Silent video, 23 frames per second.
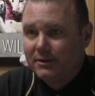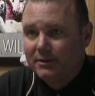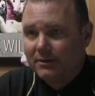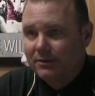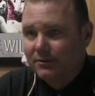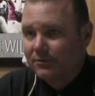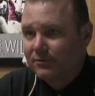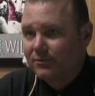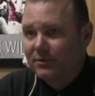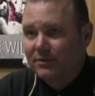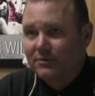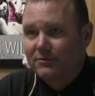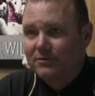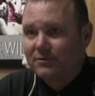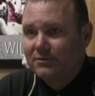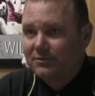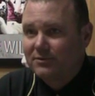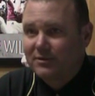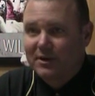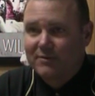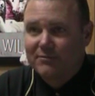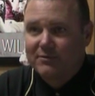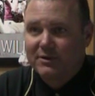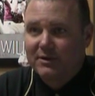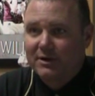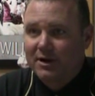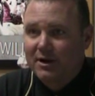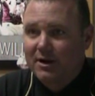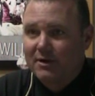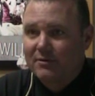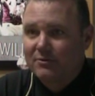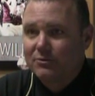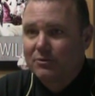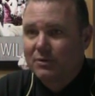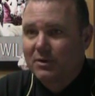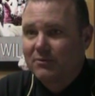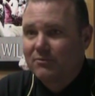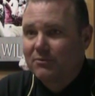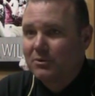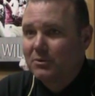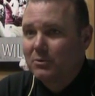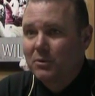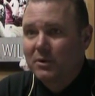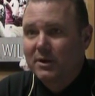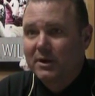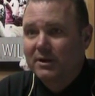60, 70 yards, whatever he
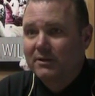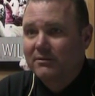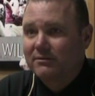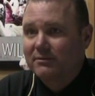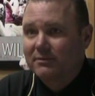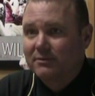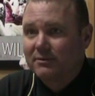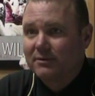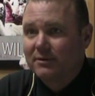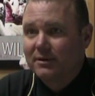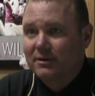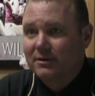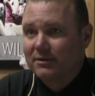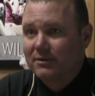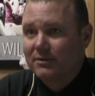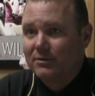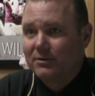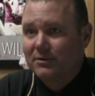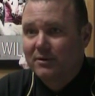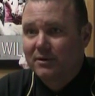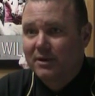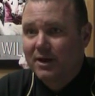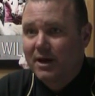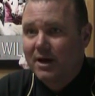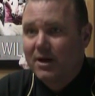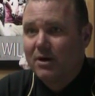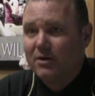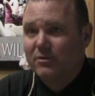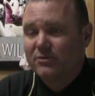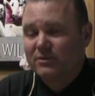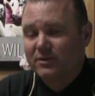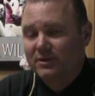went, and going to the house.